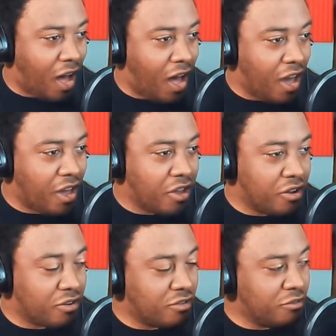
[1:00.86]
I
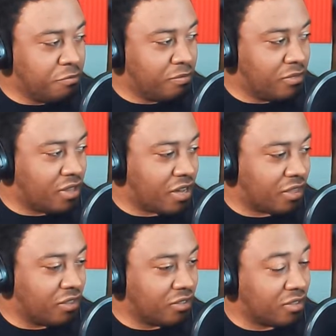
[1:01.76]
hope that
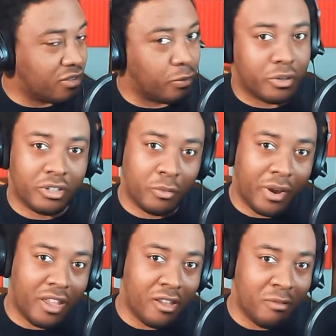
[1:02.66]
this is worth
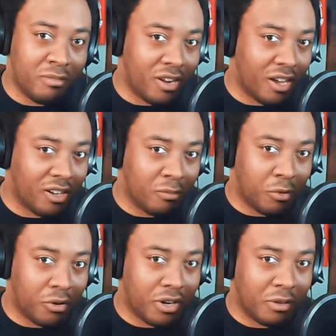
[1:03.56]
waking up 9 in the
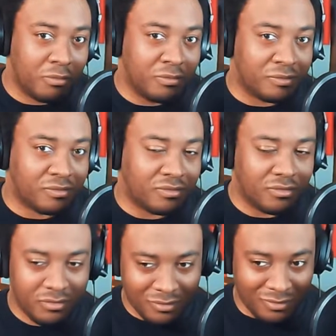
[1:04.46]
morning
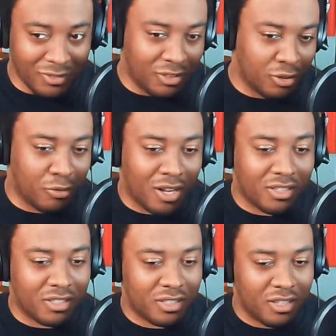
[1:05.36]
to
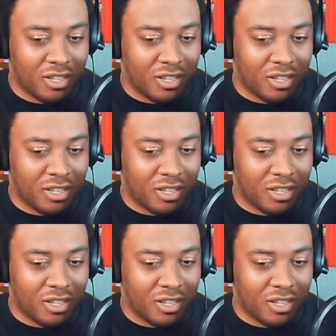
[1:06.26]
watch.